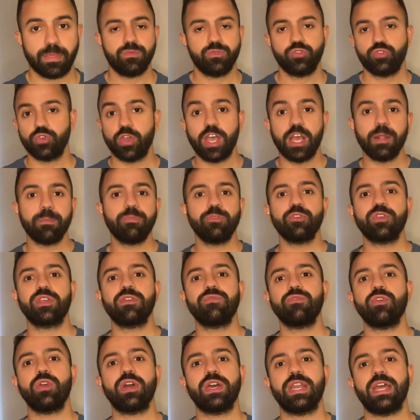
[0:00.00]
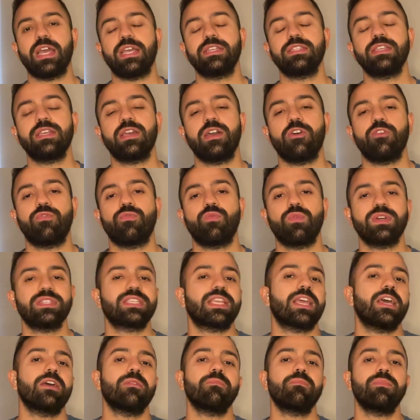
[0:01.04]
To help give you an idea of what
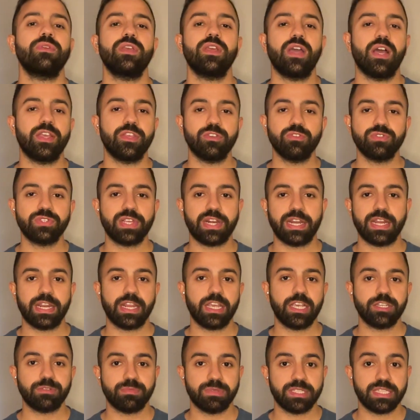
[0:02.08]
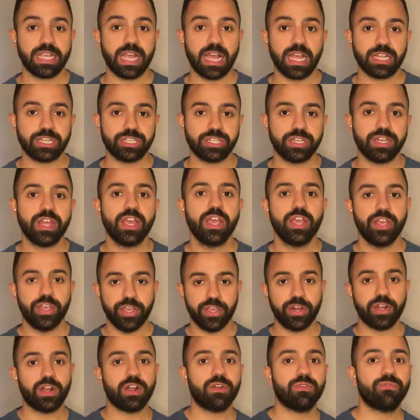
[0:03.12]
can be a user engagement action,
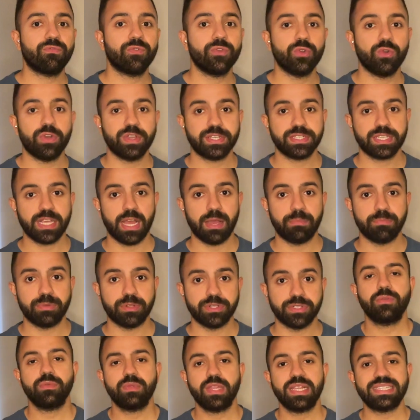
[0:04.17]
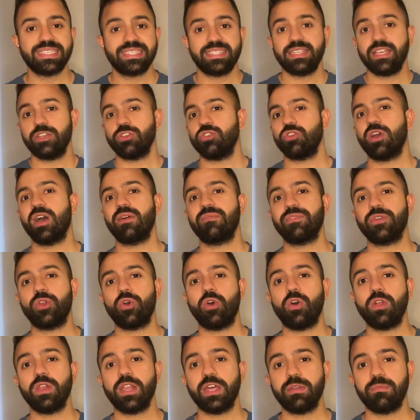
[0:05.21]
here are a few examples. Let's say you have an
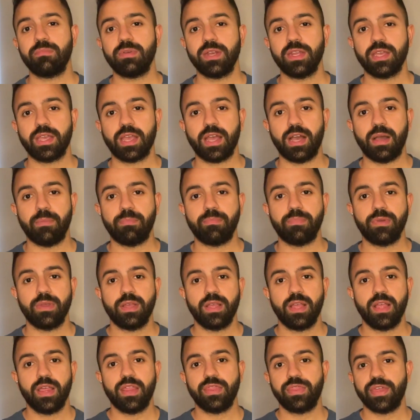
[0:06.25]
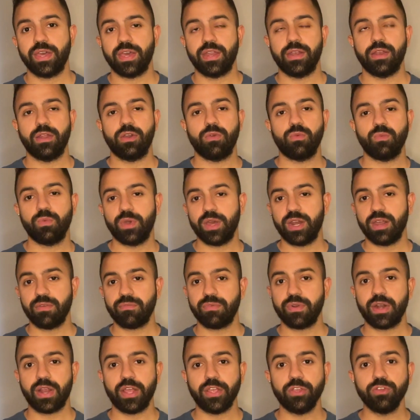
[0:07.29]
online billing app. Then
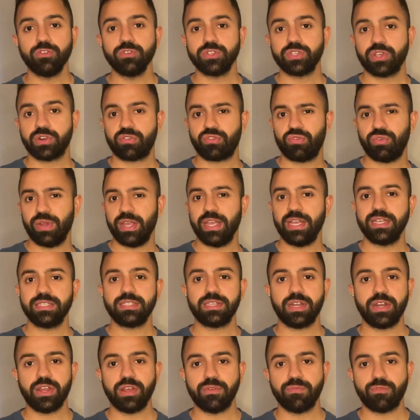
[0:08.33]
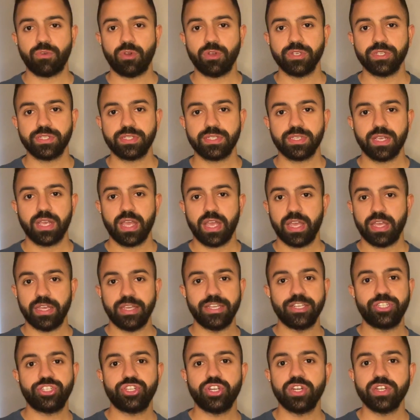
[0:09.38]
whenever a user creates an invoice,
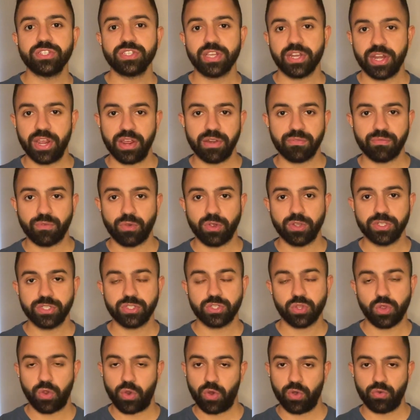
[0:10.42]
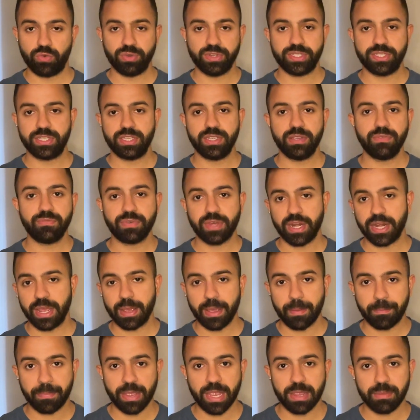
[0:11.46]
he shares an invoice or receives
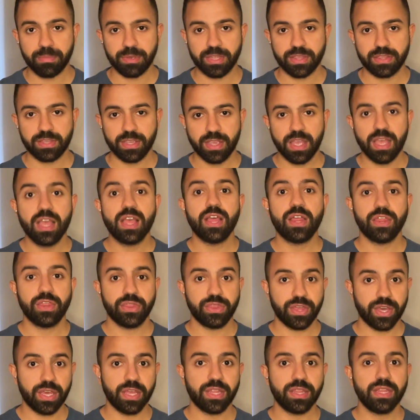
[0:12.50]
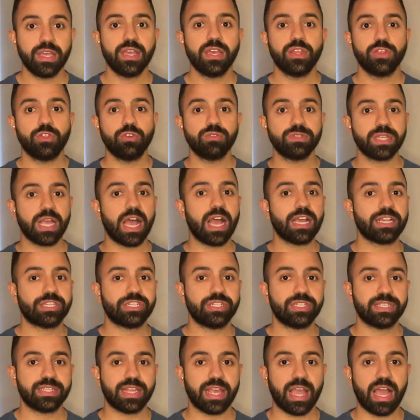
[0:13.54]
a payment, then those
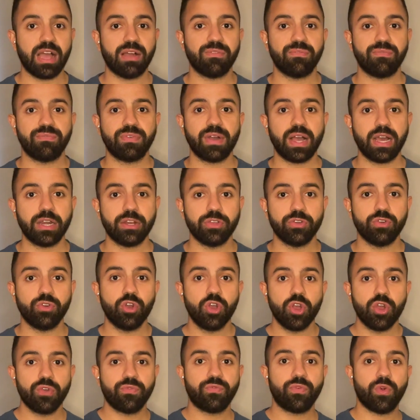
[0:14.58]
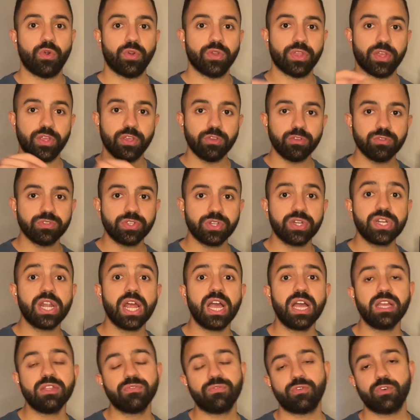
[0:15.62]
actions they have value for the user
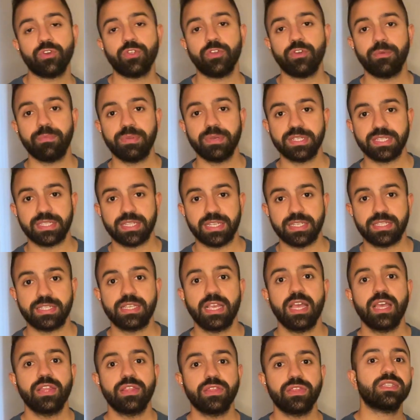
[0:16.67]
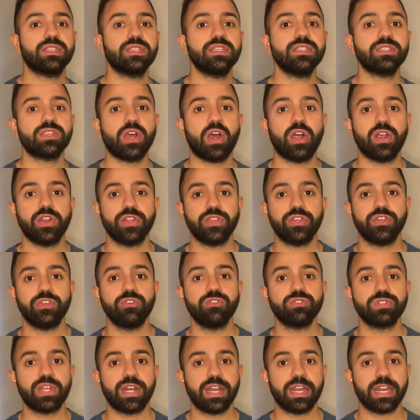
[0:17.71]
and for your business. These are the
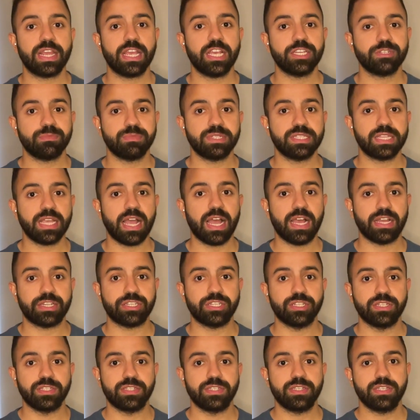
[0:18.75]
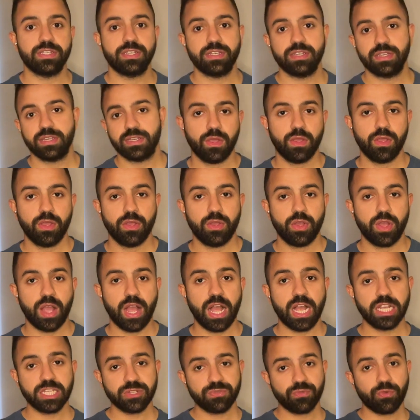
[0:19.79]
user engagement actions.
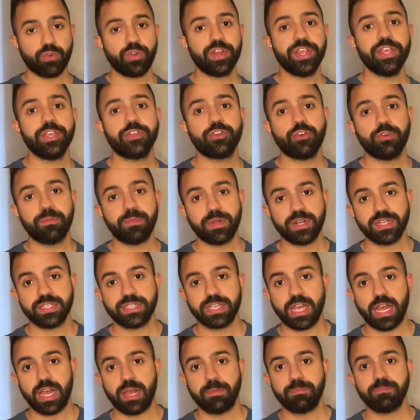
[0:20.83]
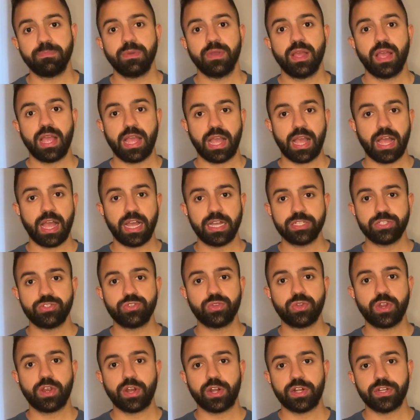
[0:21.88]
As for e-commerce app, add to
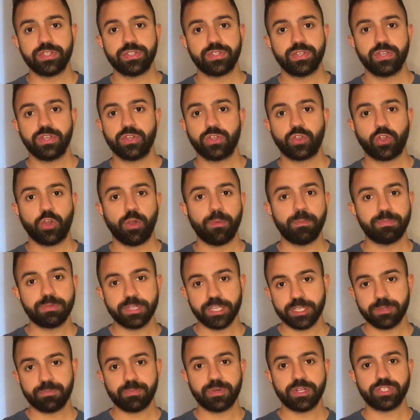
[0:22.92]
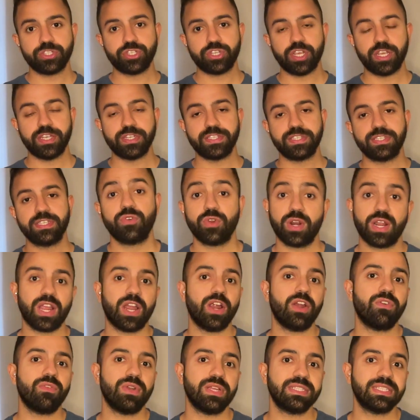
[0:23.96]
cart, complete purchase. For a
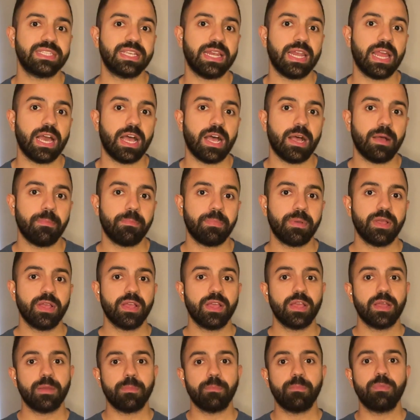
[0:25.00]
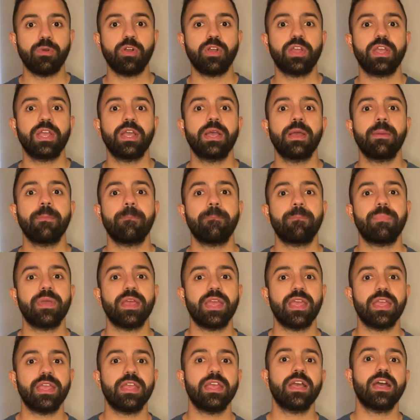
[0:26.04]
car rental app, book,
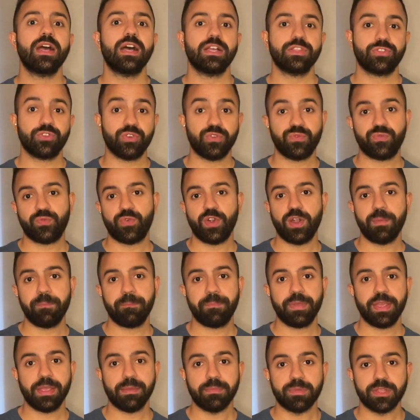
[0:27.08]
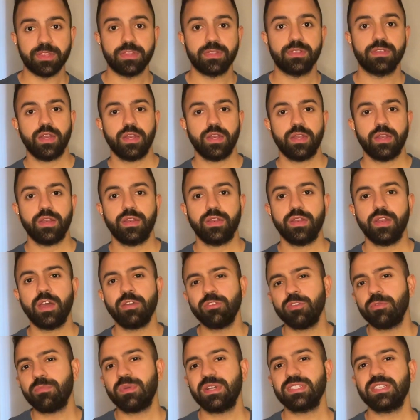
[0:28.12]
pay, and confirm payment. Now
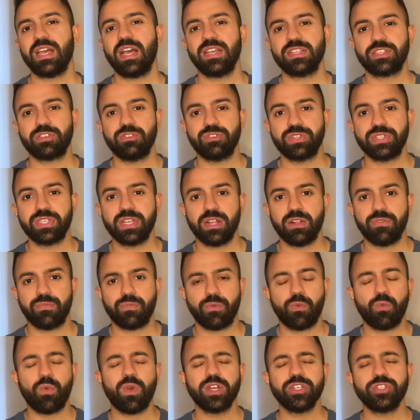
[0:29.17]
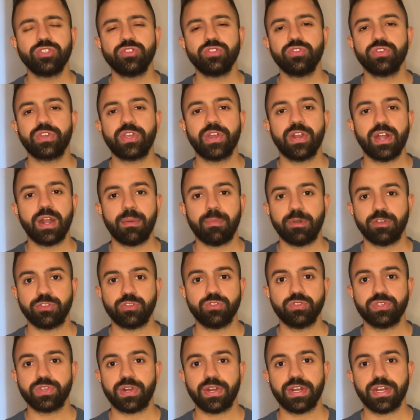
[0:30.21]
you might ask yourself, why should you care about
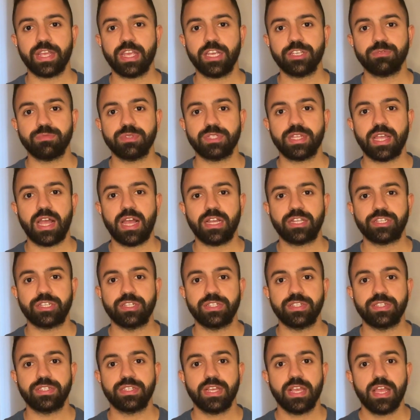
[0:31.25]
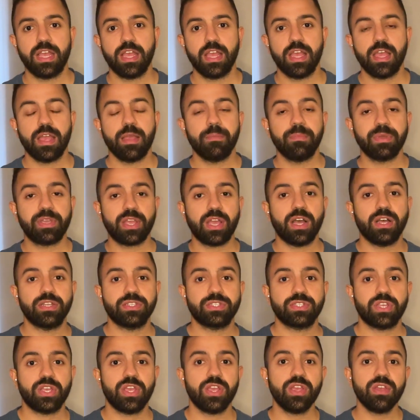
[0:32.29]
user engagement actions?
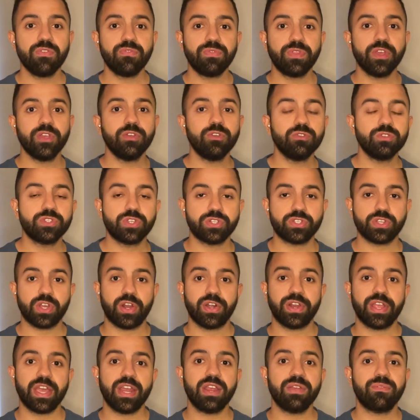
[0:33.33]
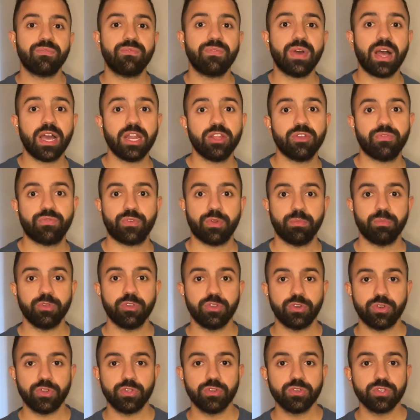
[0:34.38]
Because if the users are getting value from
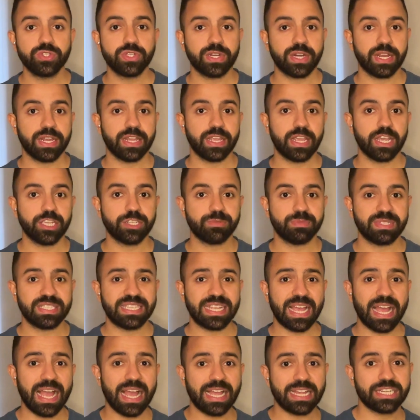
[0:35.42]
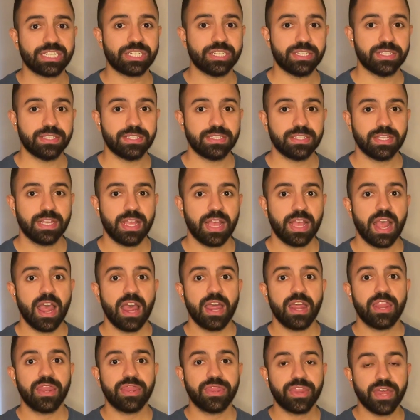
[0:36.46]
your user engagement actions,
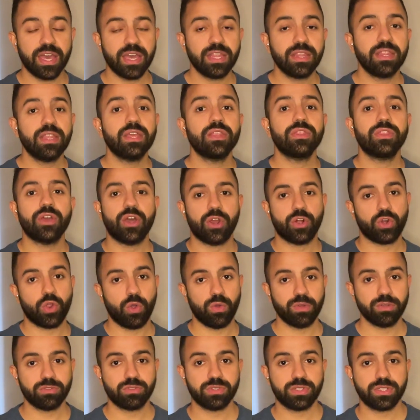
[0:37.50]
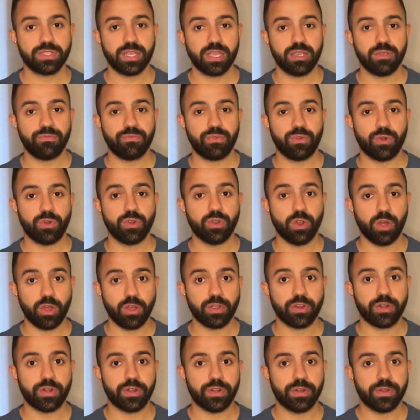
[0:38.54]
then they are going to stay for
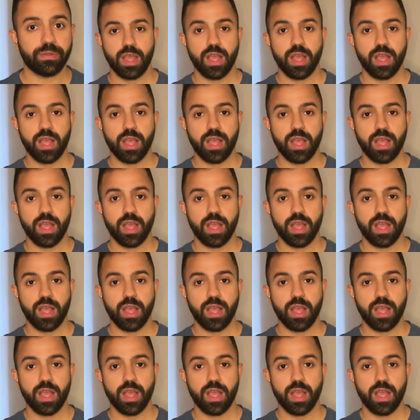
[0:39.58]
longer.